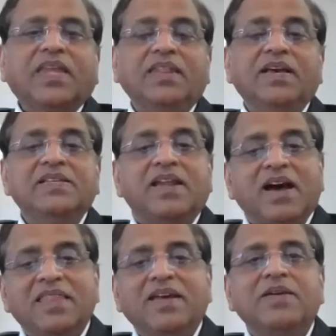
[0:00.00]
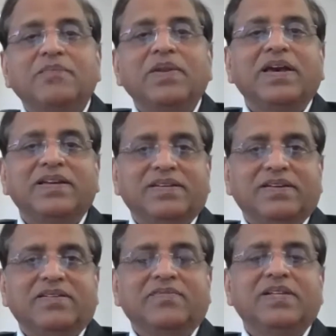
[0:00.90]
There is another
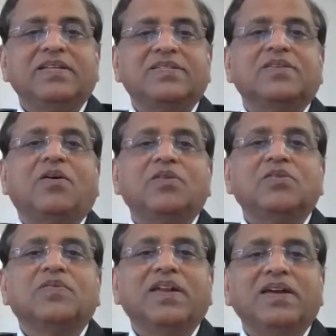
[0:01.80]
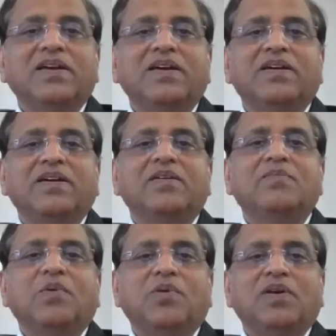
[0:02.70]
implication which is also very
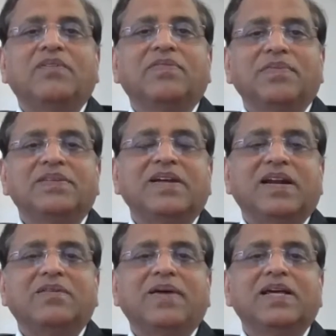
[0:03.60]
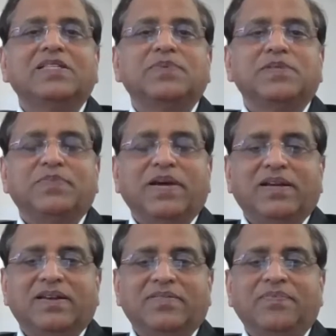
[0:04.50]
important from the central bank's
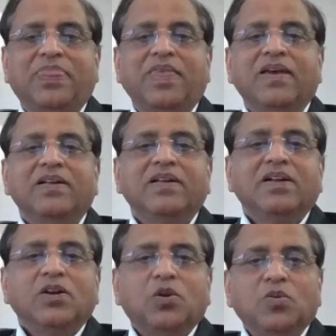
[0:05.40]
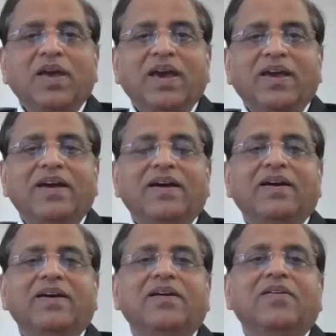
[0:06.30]
perspective. Today,
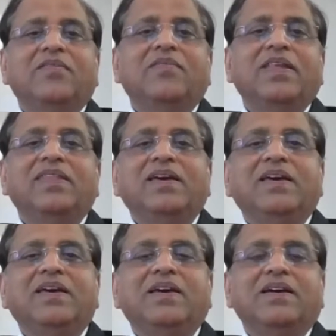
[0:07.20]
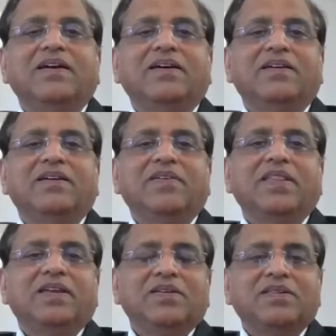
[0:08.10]
when the
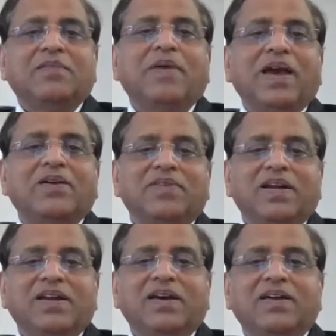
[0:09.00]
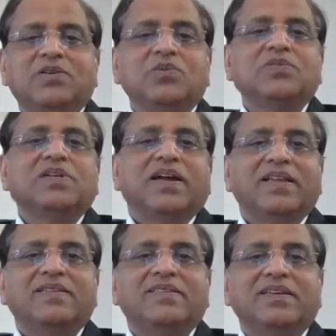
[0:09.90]
Reserve Bank of India issues
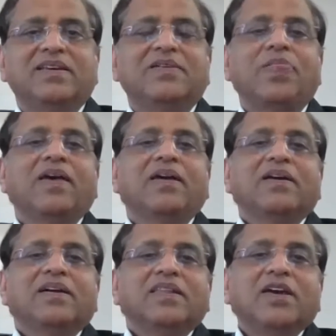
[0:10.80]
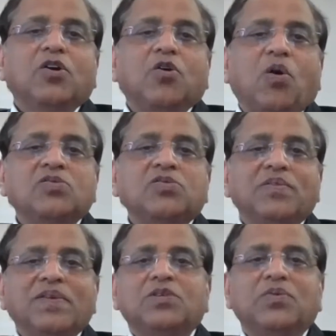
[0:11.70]
currency, the cost
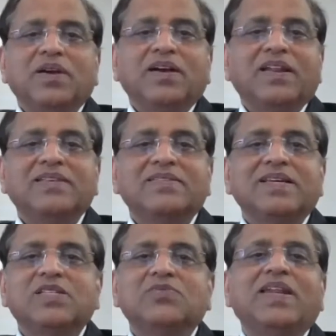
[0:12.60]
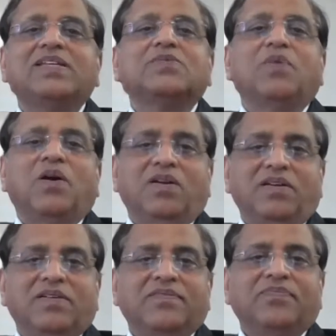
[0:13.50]
of issuing currency is very
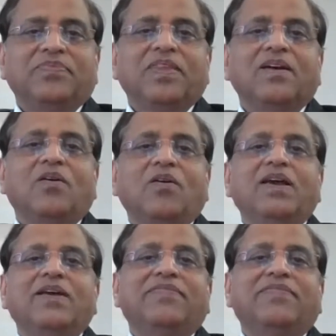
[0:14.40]
small, only a